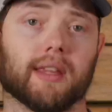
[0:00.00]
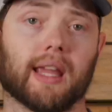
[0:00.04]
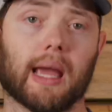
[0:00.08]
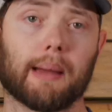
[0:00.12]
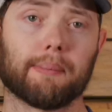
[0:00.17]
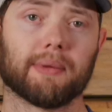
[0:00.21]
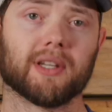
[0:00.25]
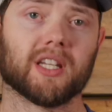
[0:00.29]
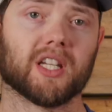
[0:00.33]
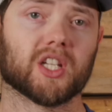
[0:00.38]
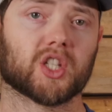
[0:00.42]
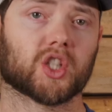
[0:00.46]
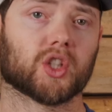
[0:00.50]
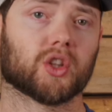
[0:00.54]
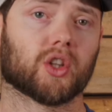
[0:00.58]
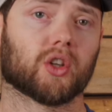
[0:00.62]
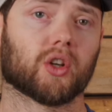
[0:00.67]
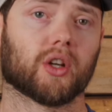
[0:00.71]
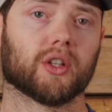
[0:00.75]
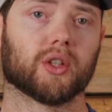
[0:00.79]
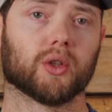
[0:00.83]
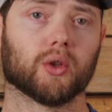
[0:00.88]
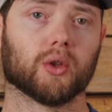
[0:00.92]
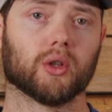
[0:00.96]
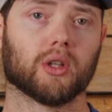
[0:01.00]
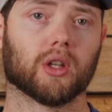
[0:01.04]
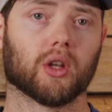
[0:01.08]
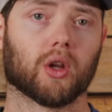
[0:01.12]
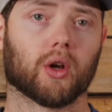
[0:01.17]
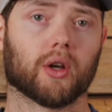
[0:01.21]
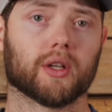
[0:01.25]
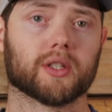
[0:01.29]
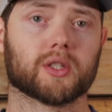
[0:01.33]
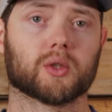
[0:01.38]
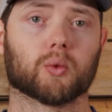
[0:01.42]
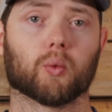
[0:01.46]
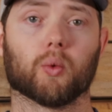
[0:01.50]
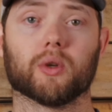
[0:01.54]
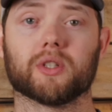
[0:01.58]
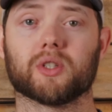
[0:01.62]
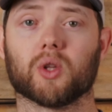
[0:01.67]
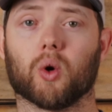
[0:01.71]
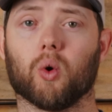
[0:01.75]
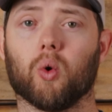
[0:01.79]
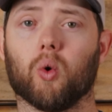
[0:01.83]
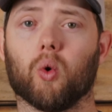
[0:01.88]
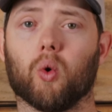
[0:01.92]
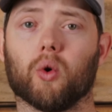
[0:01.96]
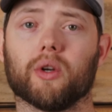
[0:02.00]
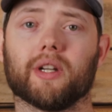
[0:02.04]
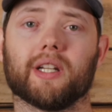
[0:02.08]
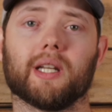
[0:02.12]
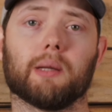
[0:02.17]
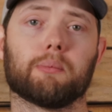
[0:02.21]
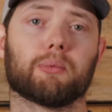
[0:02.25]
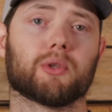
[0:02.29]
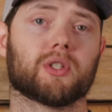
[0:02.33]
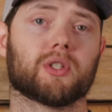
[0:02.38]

The ammunition that I utilised was the Hornady